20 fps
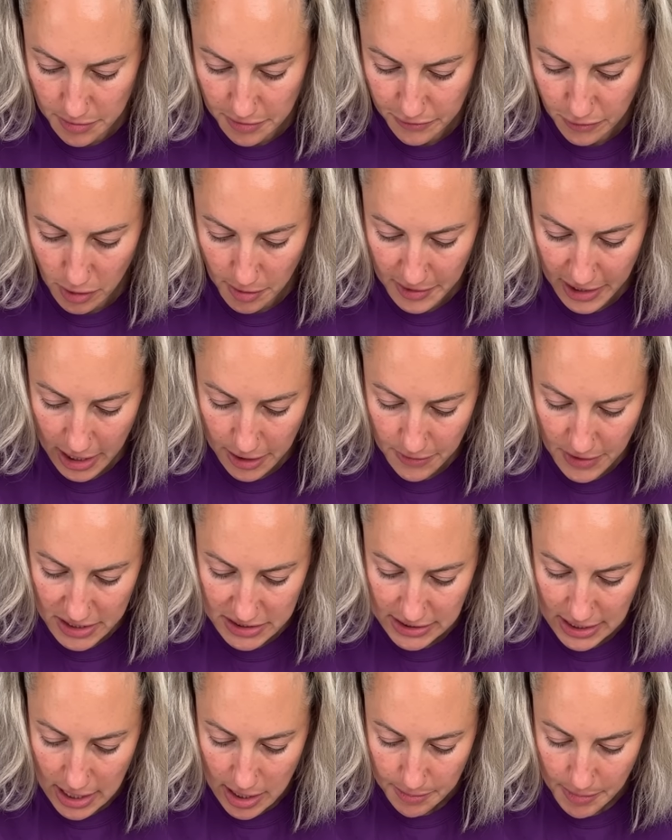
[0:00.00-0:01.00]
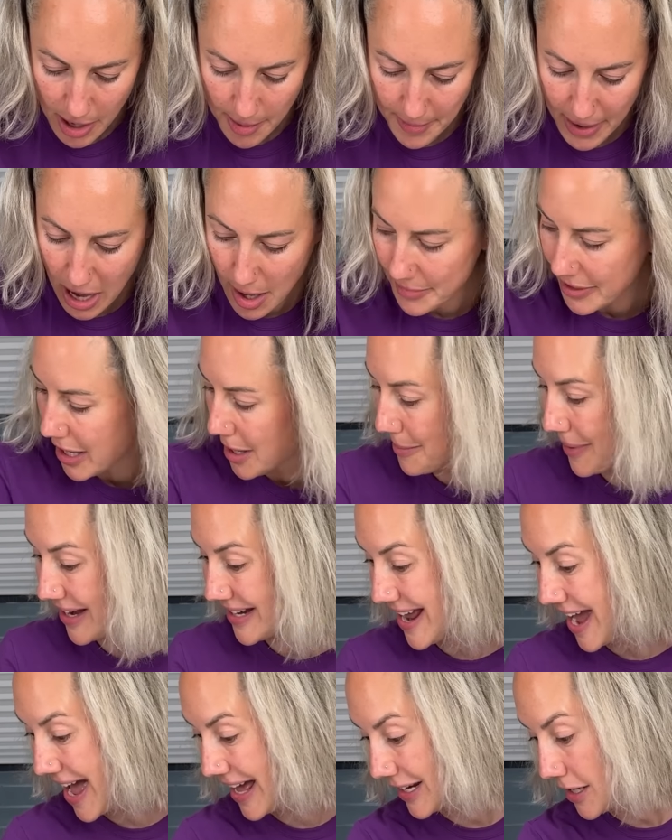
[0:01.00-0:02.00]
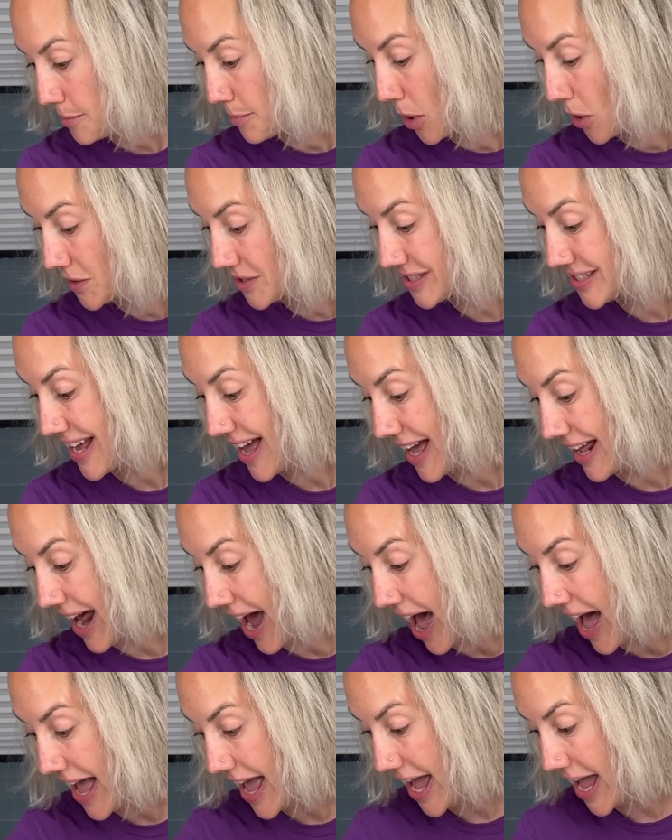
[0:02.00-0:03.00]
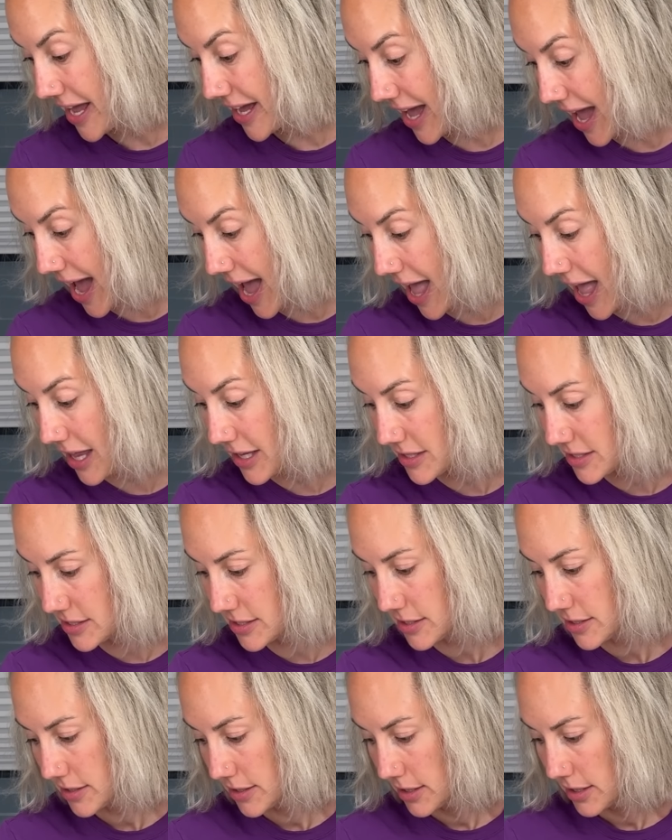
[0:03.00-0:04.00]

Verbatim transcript: before, but anyways, my mama and my daddy both said, I hate cats.